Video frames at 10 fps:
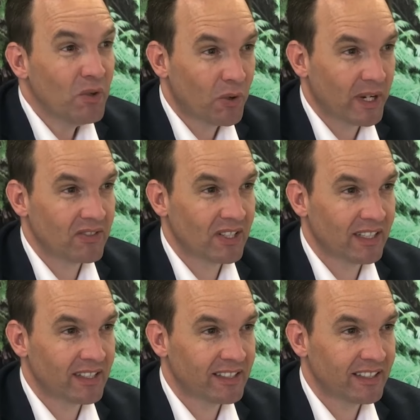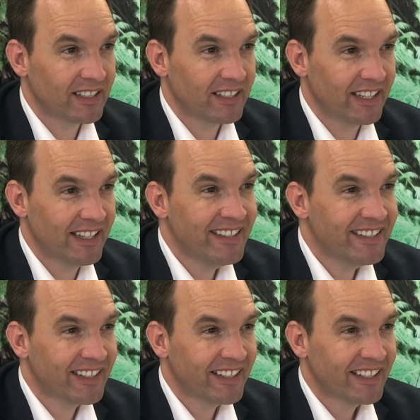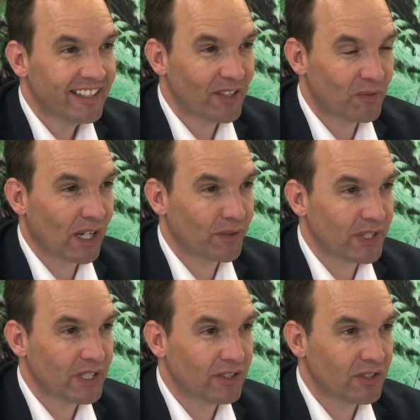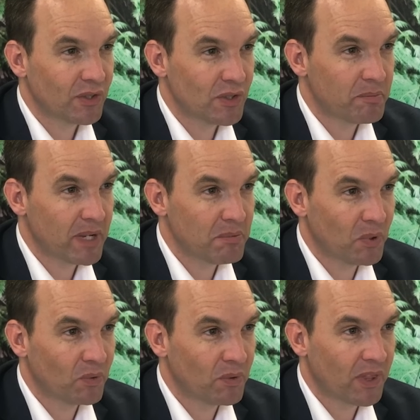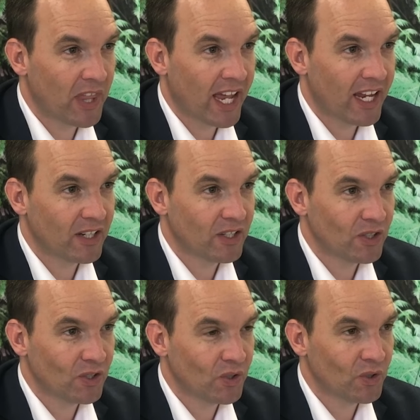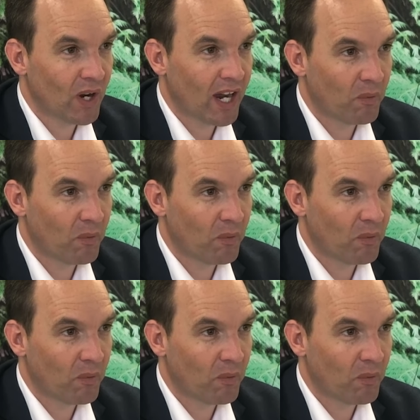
question is it relevant to the people that you are